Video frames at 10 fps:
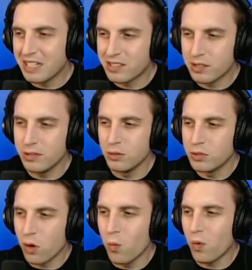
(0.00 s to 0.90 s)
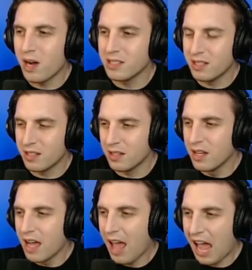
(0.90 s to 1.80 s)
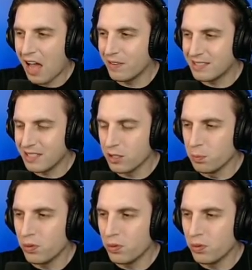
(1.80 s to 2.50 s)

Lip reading: And so you don't want to have a single